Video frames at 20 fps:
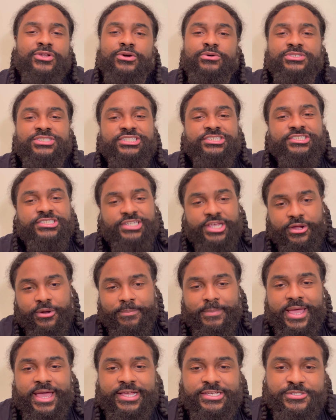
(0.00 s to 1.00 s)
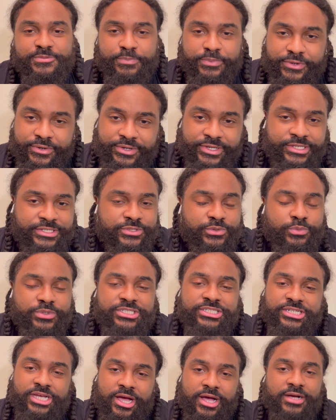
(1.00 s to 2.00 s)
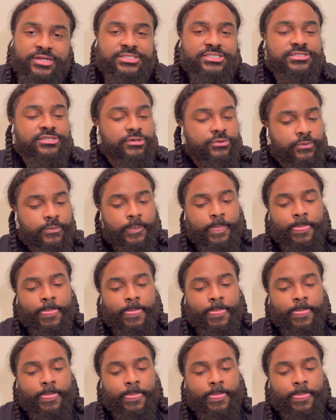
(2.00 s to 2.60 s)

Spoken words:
just share my experience with y'all. So